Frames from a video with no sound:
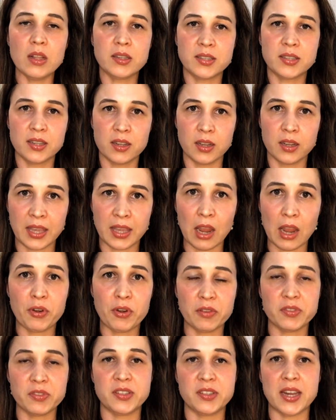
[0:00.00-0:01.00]
to get
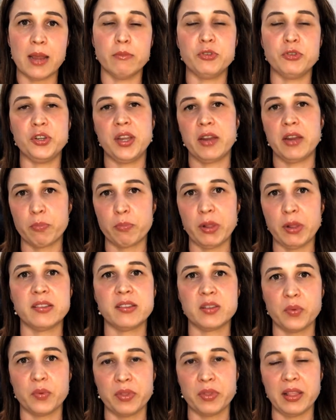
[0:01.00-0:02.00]
rid of stamp duty and
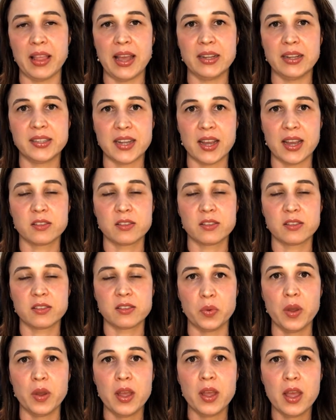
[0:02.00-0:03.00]
replace it with a land tax
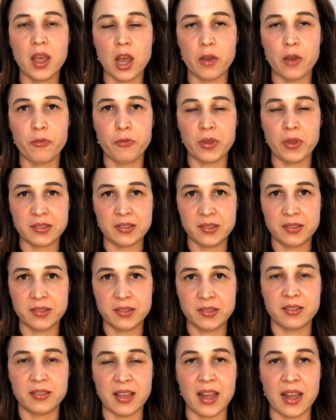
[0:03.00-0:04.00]
to
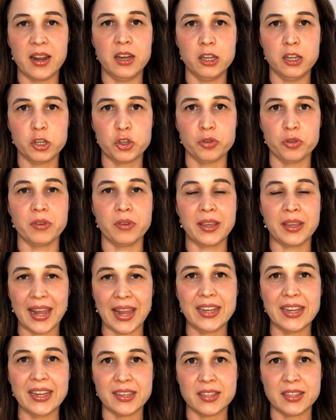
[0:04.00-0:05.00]
assist that initial
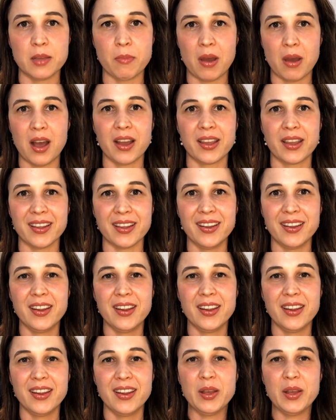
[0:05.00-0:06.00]
getting into the market
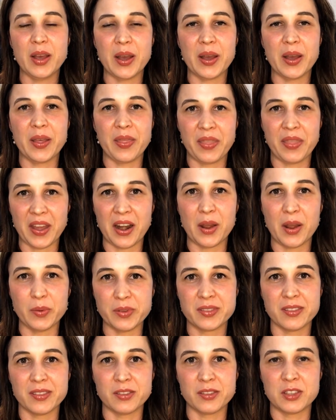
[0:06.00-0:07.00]
that I
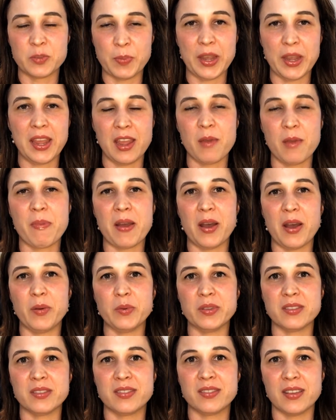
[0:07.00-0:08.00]
was speaking
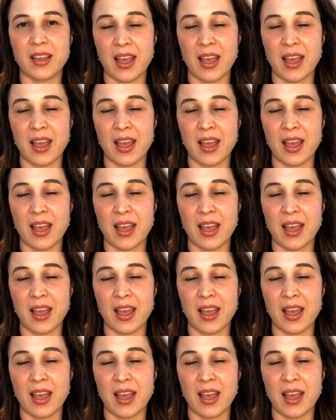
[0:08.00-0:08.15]
about as